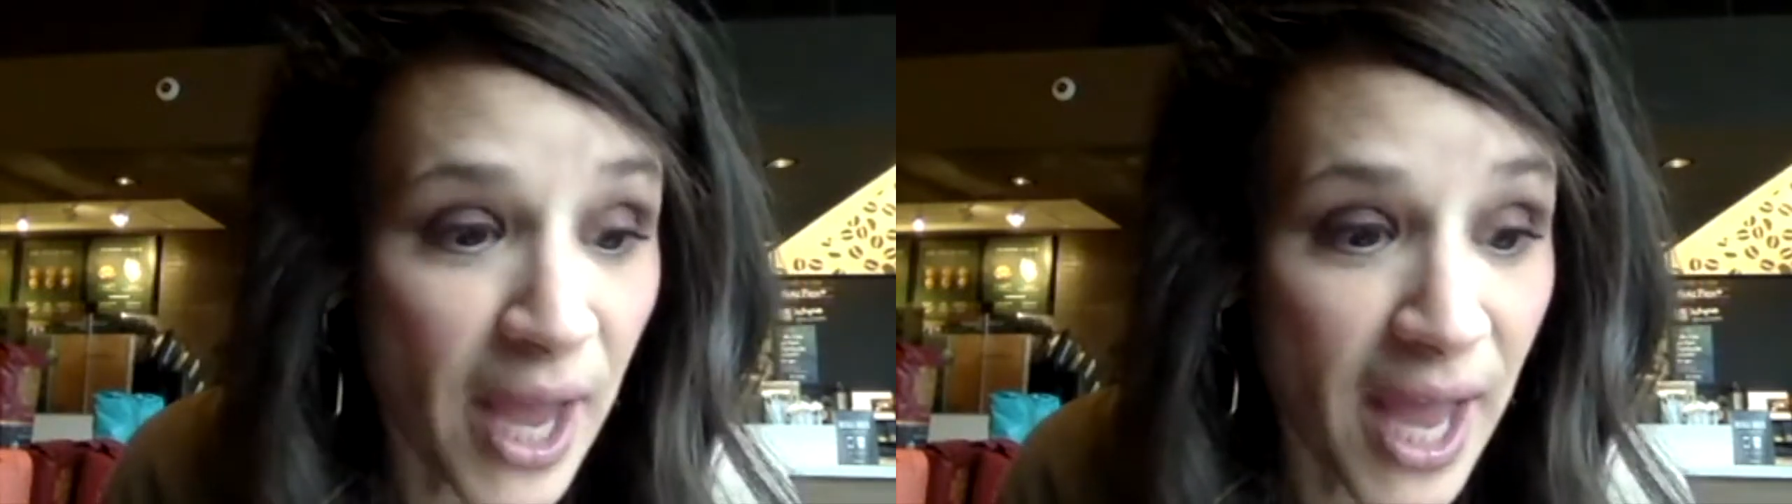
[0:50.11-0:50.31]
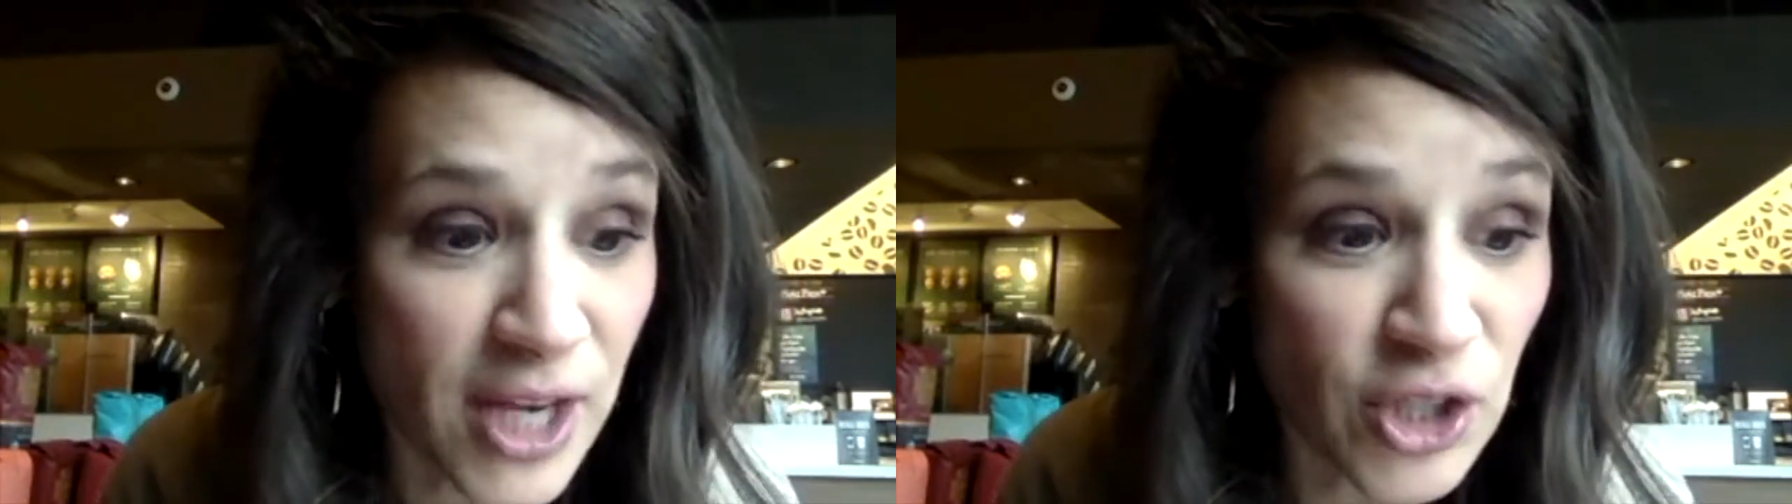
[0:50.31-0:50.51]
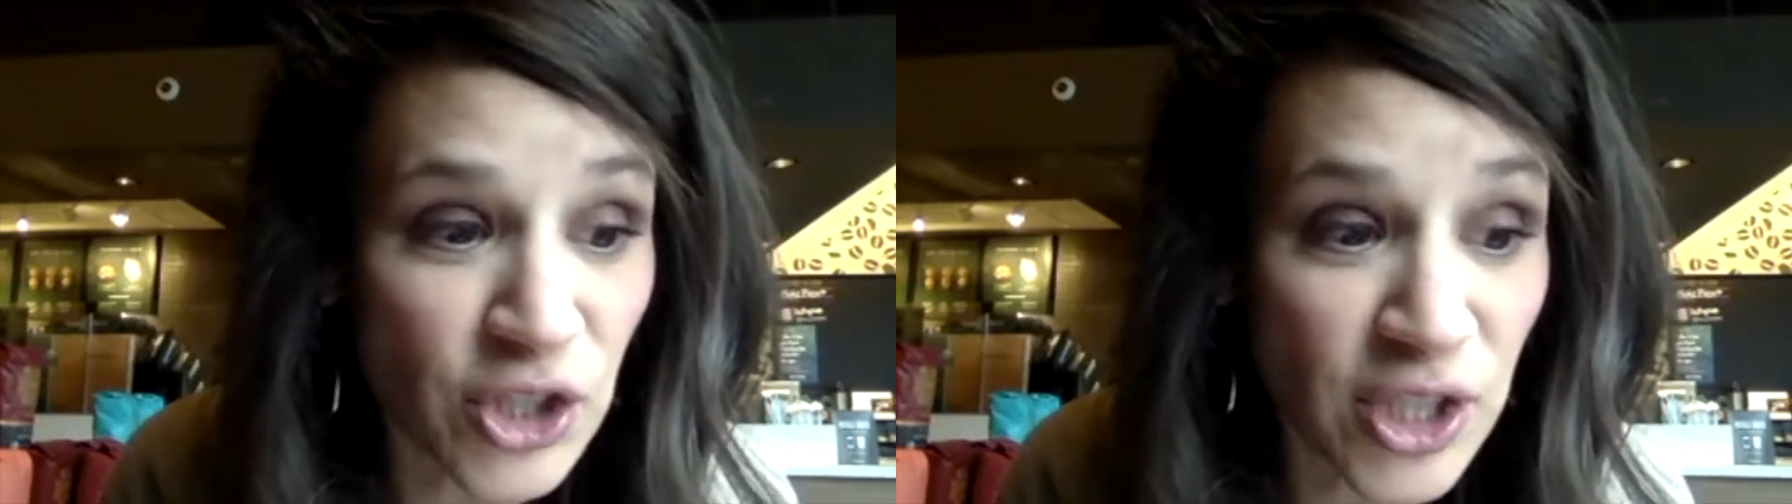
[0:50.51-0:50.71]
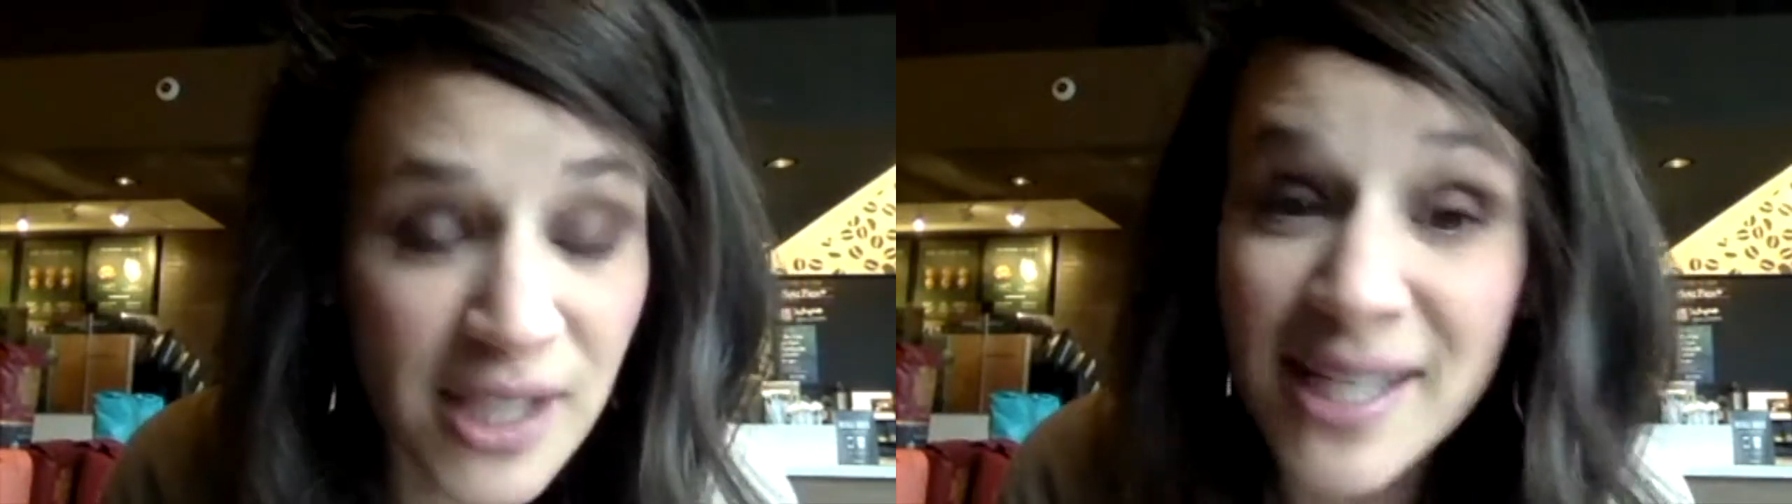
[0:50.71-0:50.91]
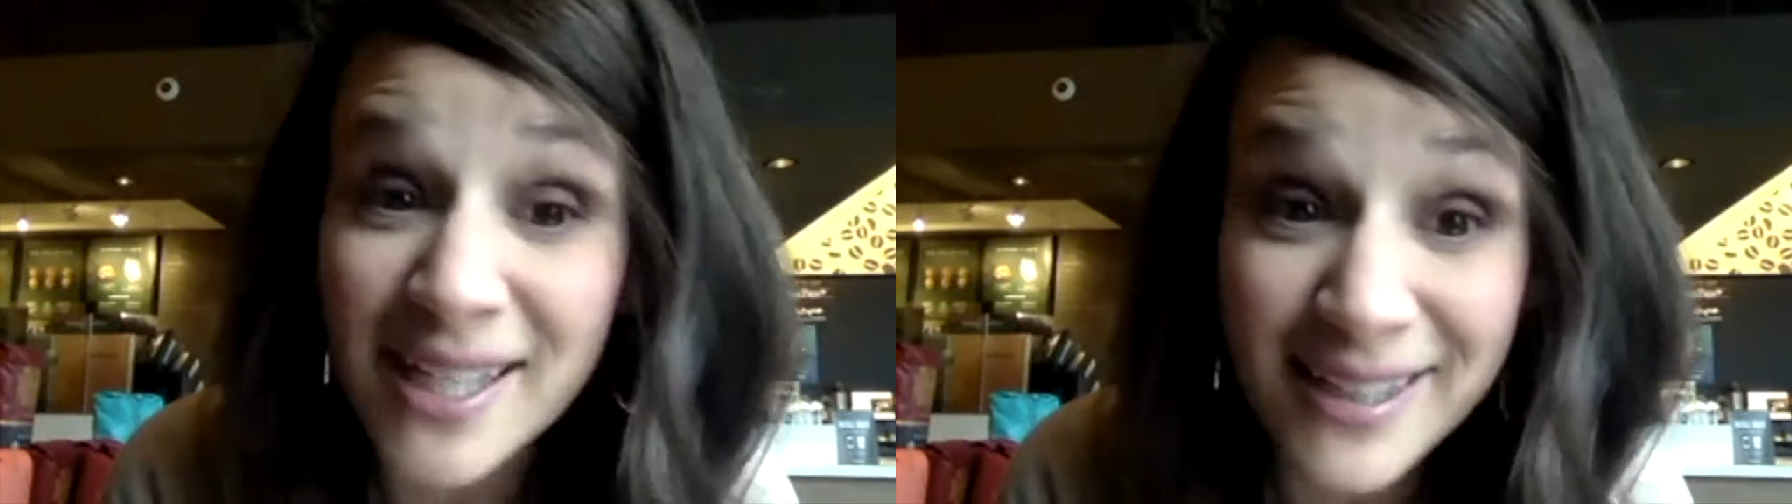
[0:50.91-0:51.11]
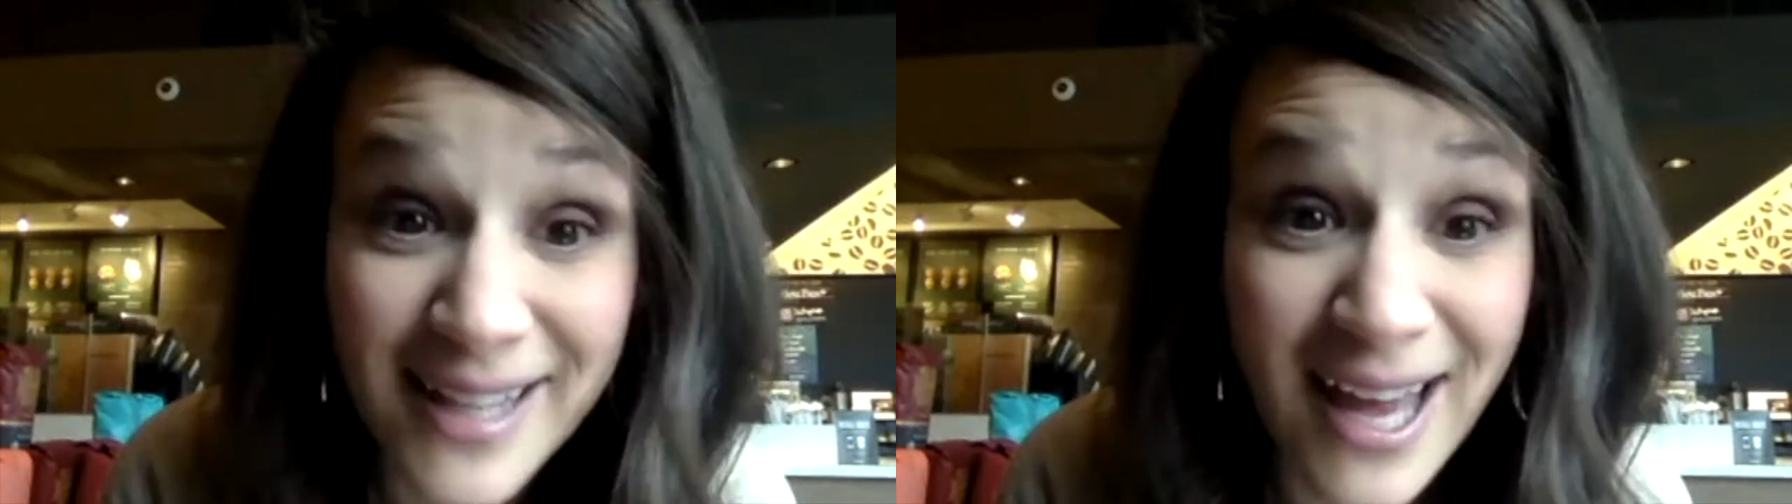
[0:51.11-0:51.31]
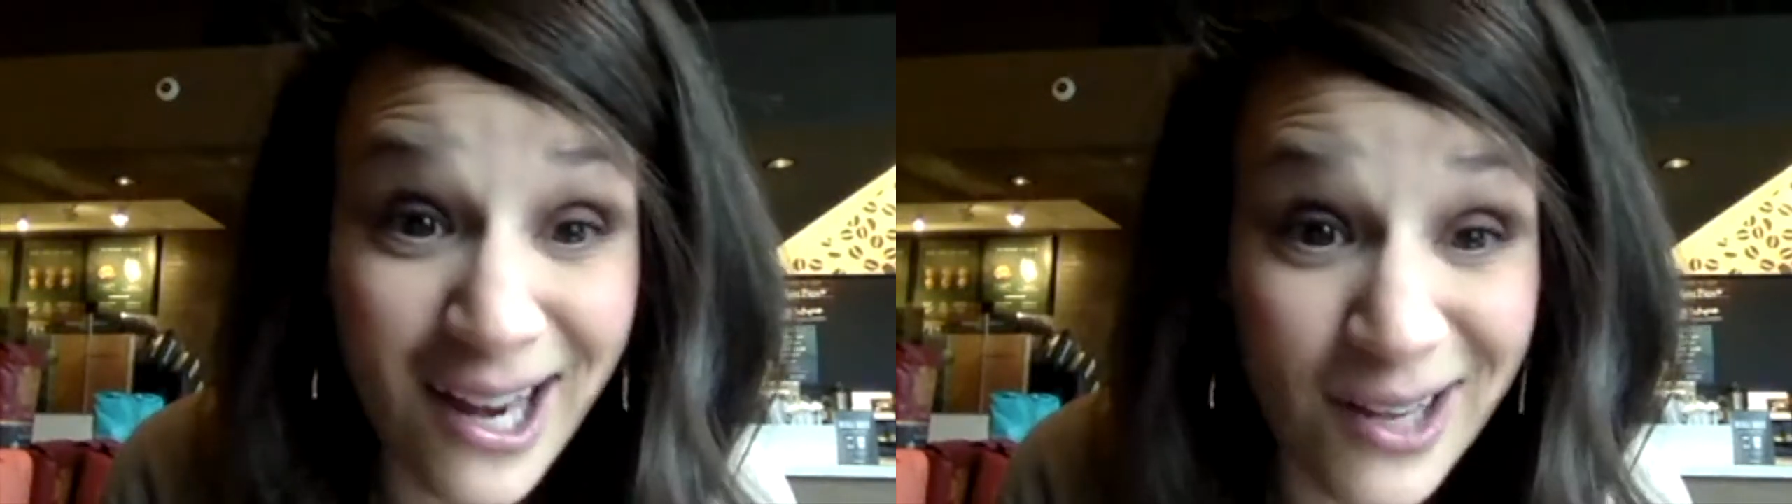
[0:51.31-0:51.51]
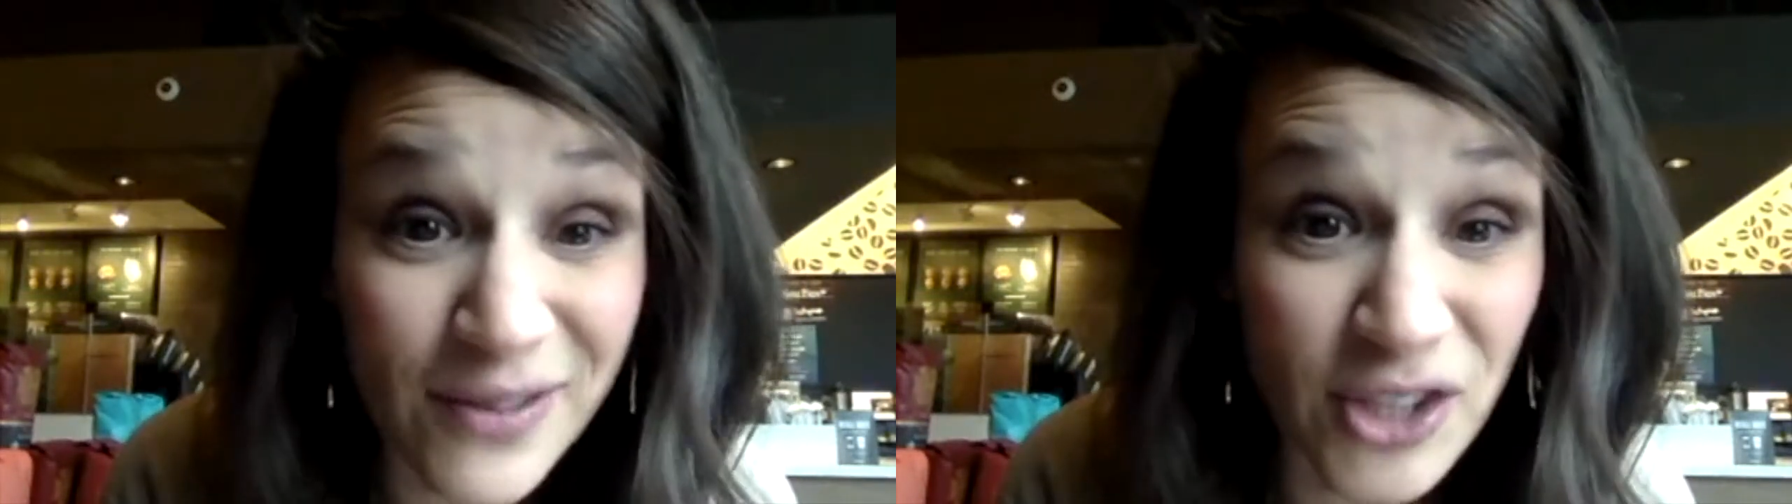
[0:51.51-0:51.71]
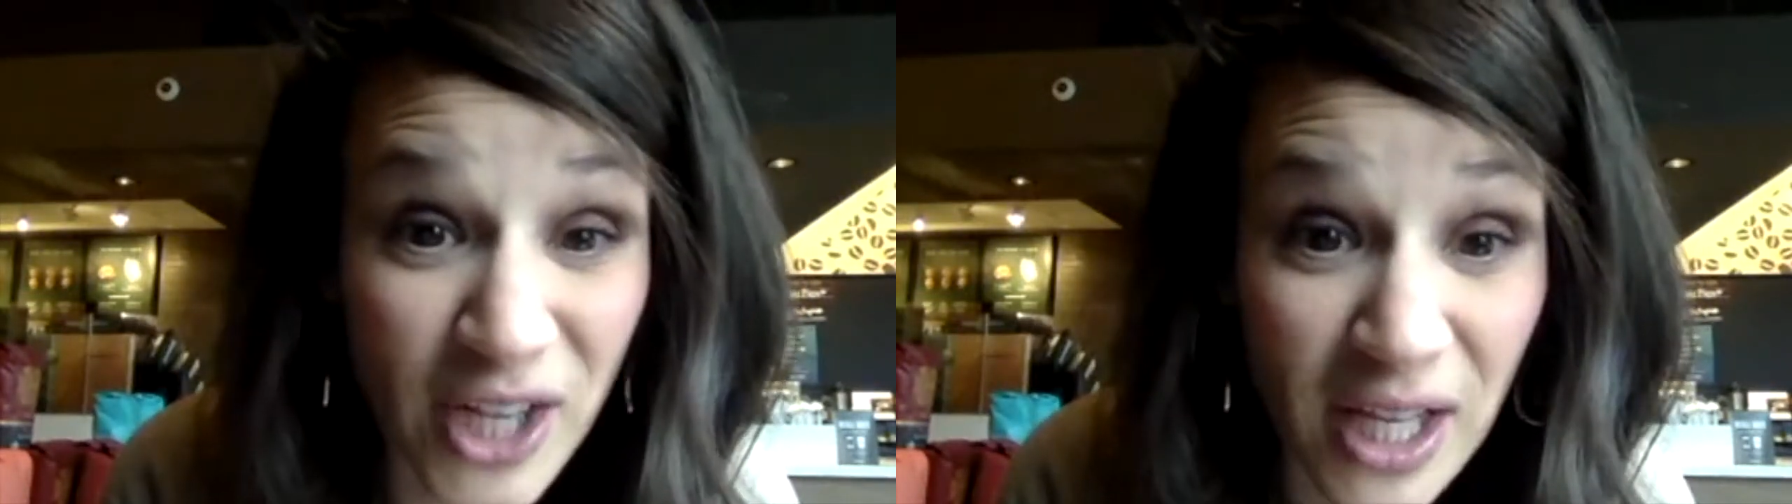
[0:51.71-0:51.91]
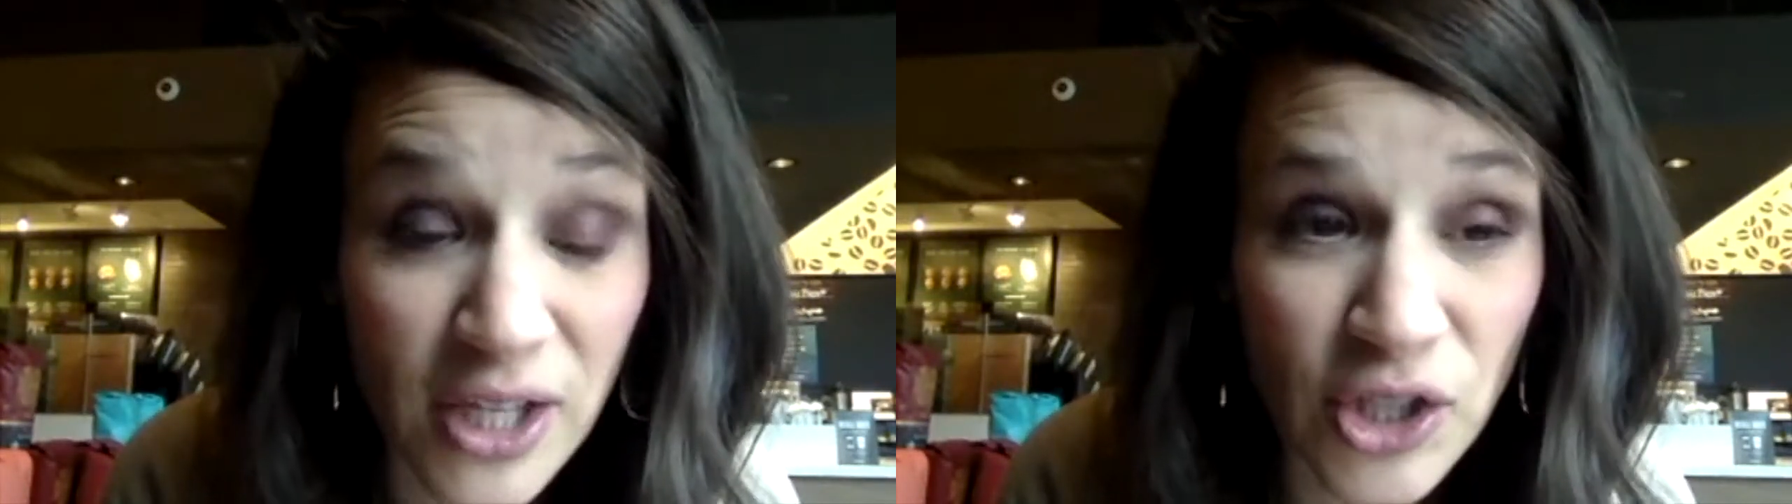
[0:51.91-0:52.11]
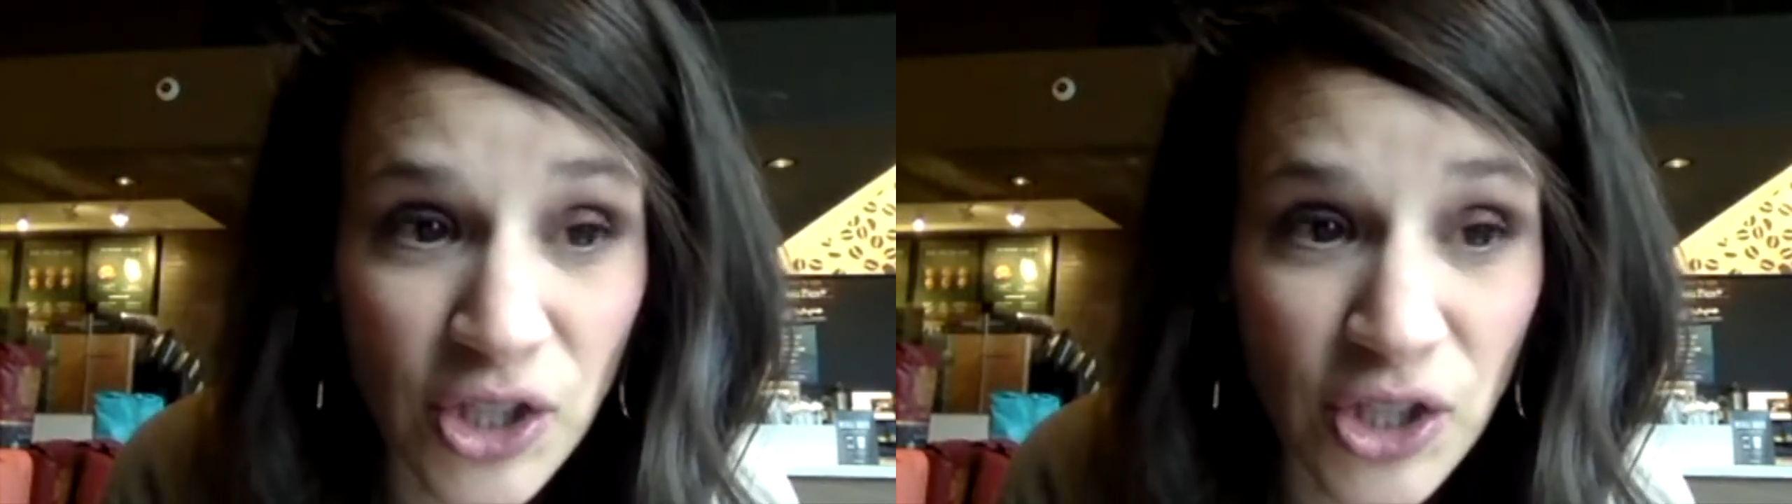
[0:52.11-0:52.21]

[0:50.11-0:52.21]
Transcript: and she's getting a lot out of the challenge.